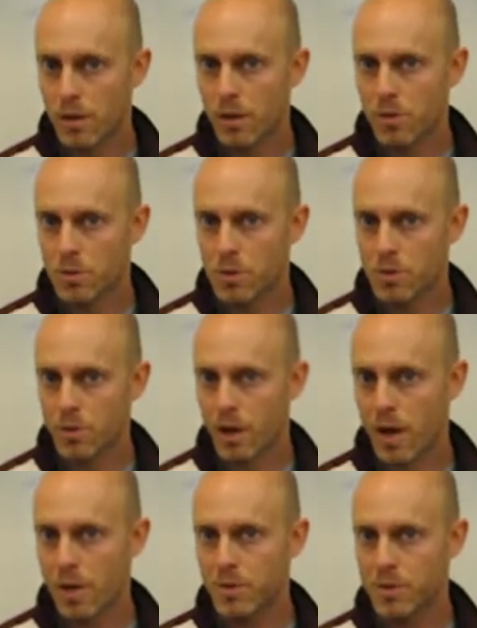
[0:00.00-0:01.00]
We'll see what
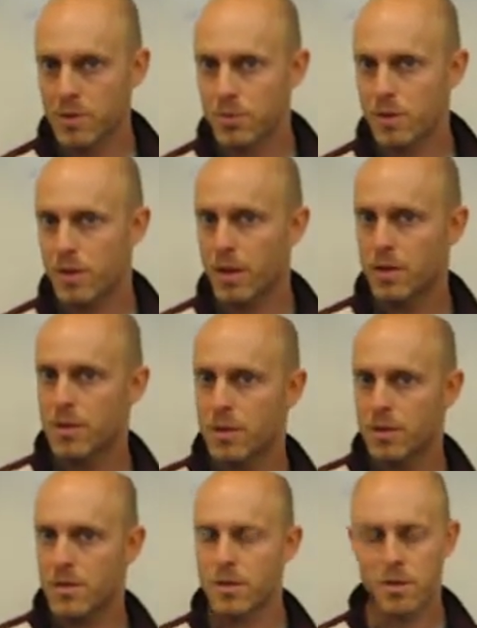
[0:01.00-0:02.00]
happens, but that
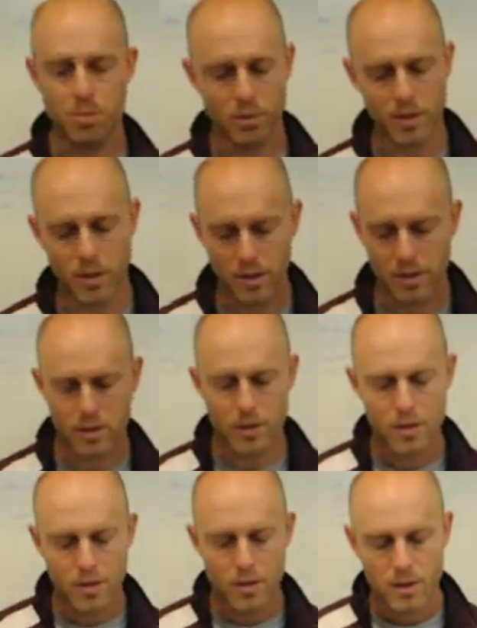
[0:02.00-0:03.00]
is the plan.
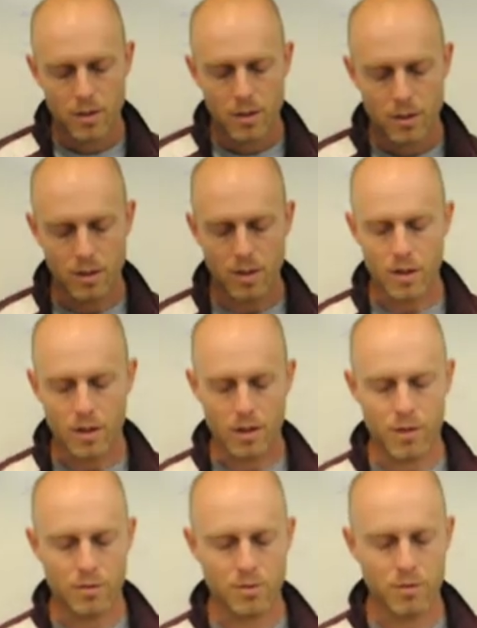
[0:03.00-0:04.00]
And
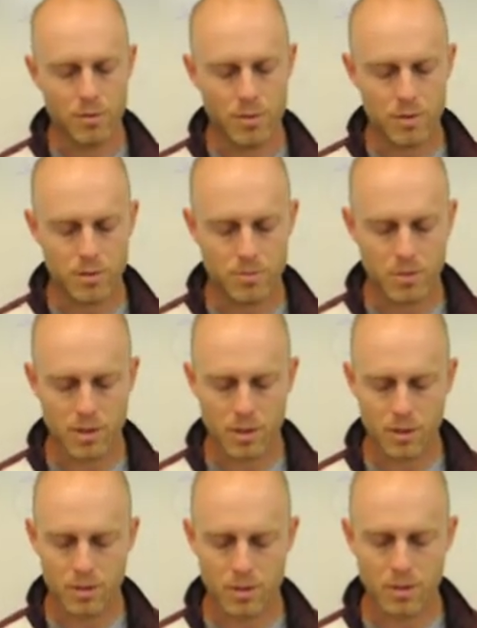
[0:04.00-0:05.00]
then for this
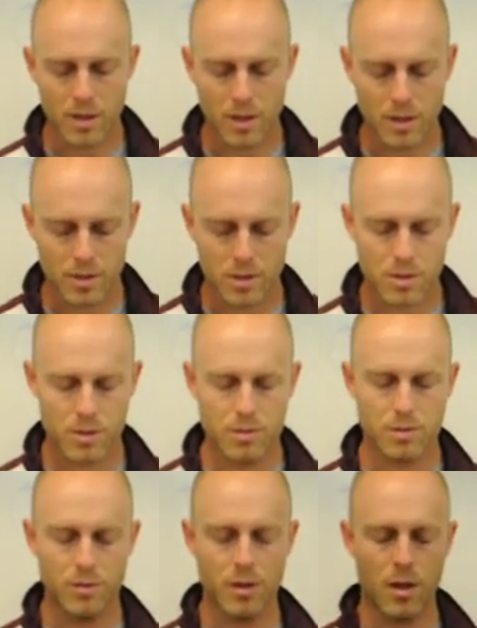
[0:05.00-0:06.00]
particular class,
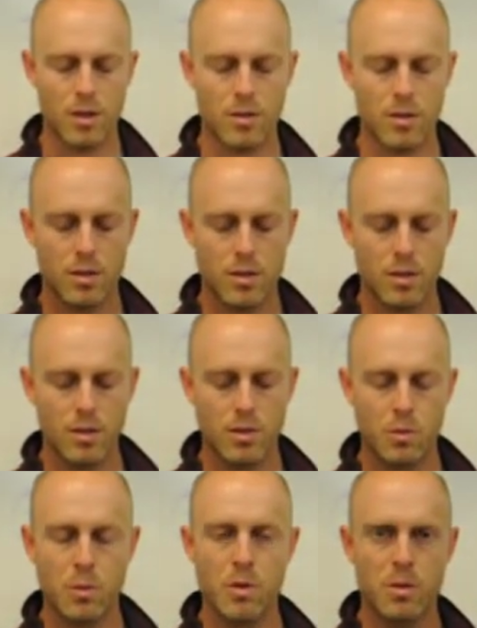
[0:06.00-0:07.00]
we've got
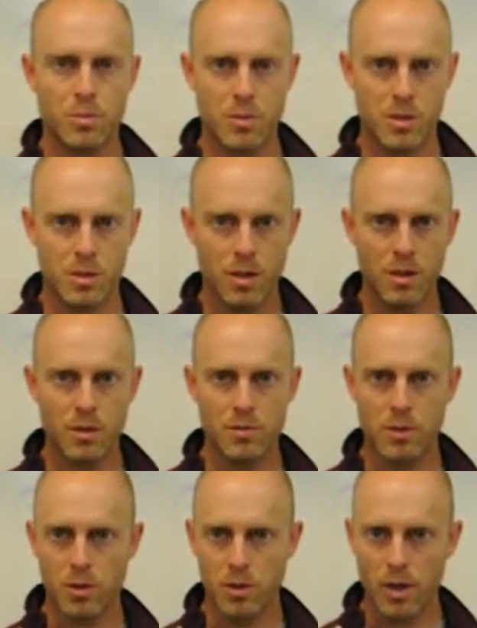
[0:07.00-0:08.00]
20% of
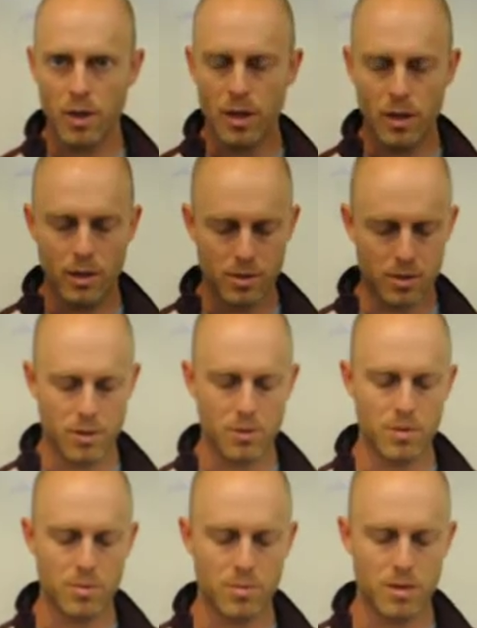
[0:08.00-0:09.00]
your grade is going
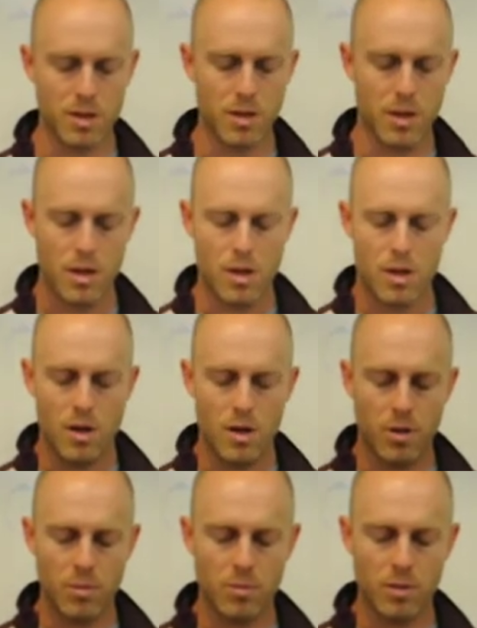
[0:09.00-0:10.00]
to be
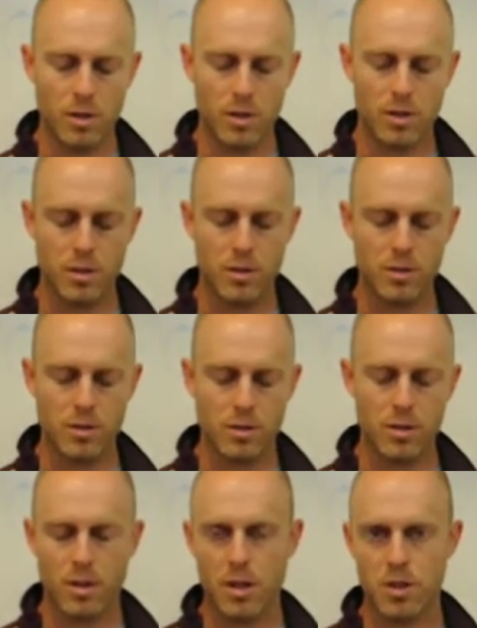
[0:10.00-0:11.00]
homework /
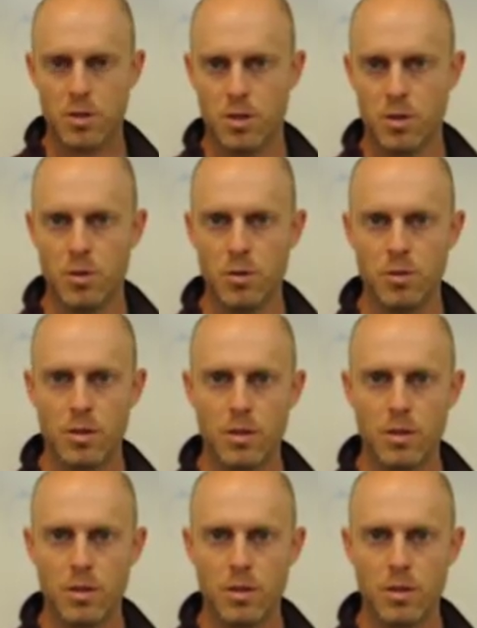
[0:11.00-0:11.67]
Kahoot.